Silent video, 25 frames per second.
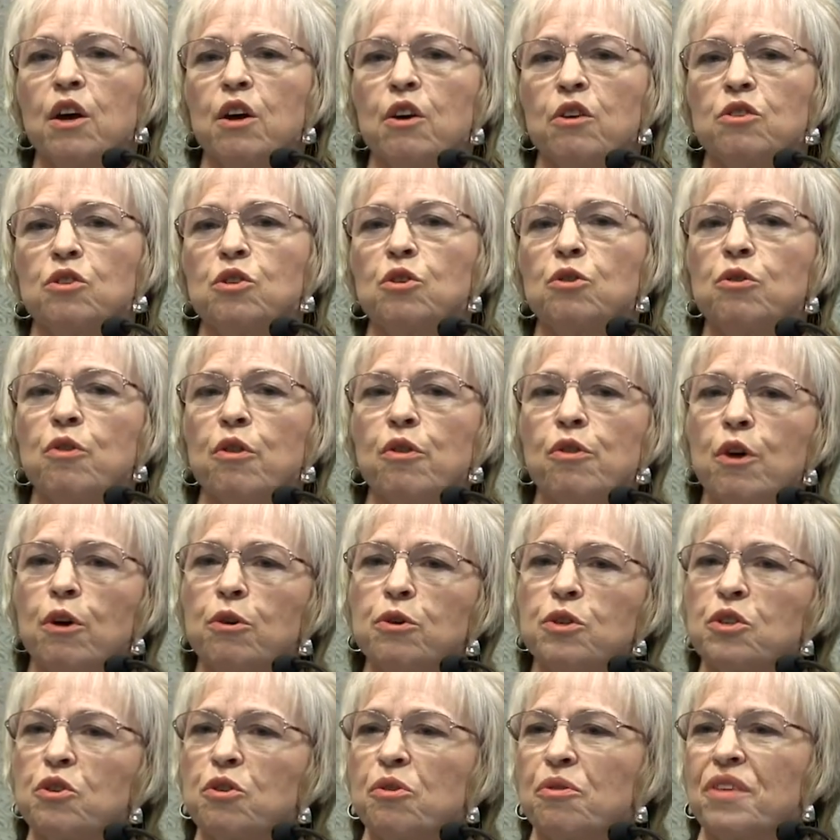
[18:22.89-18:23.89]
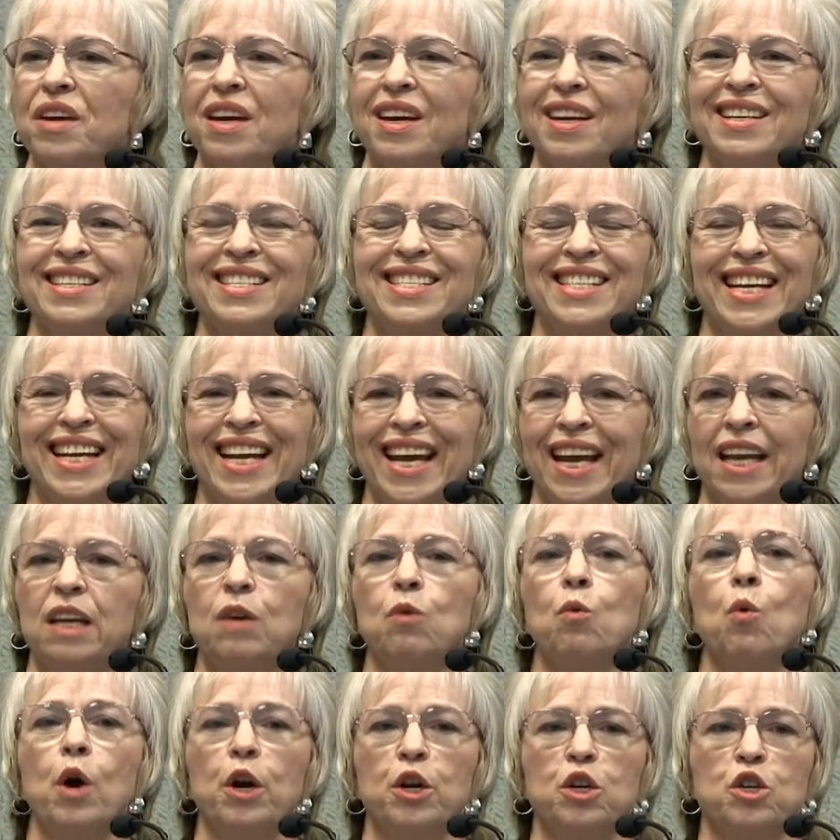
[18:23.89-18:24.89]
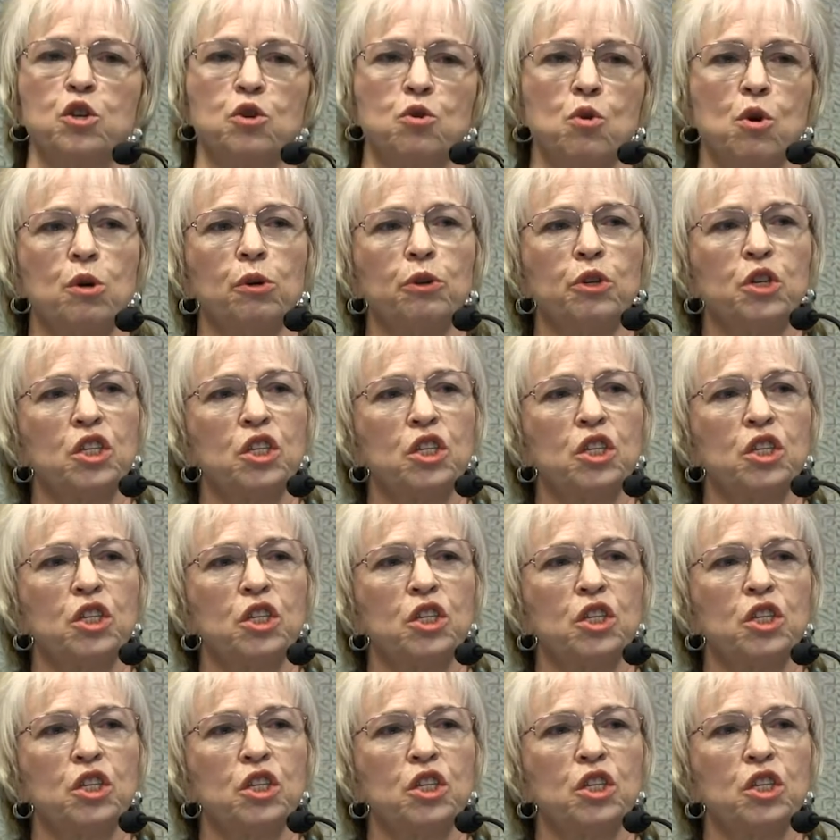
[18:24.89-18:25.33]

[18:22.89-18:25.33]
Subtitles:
so those are things that any one-year-old